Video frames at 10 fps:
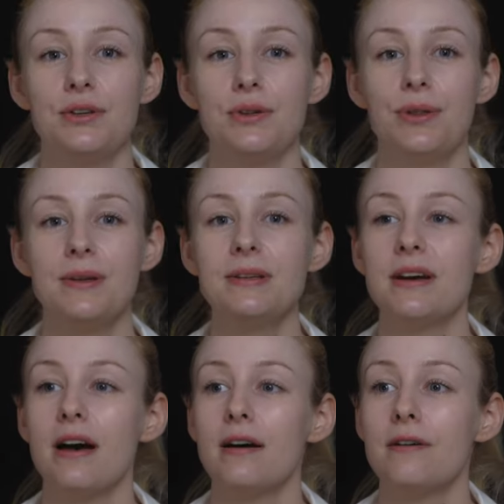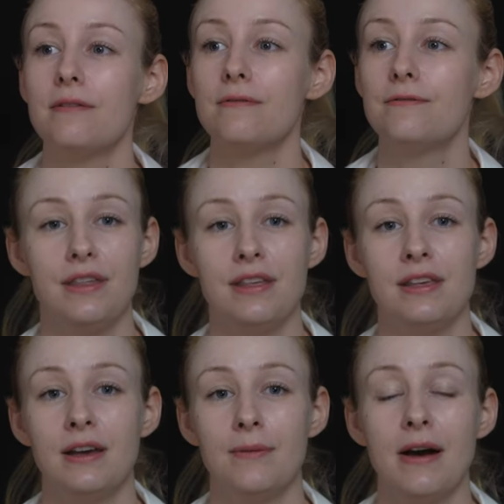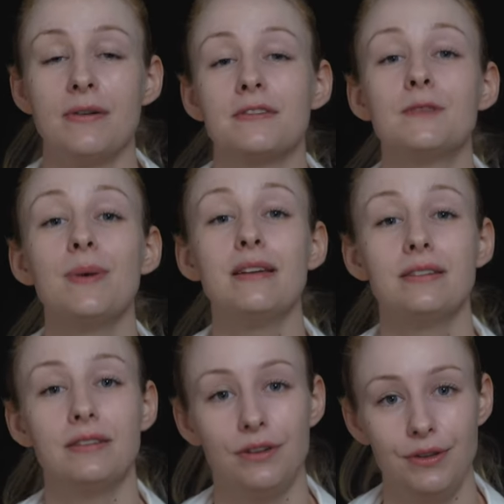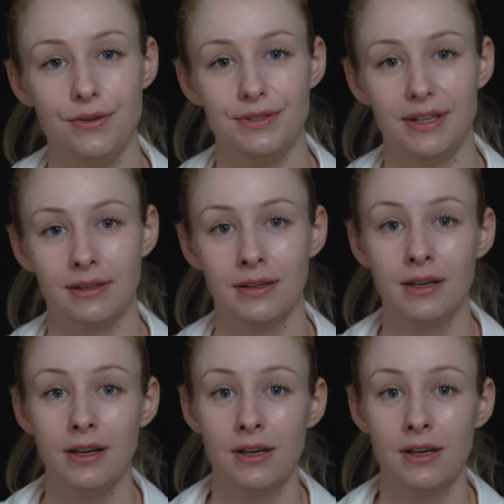to think of the amount of space you're using.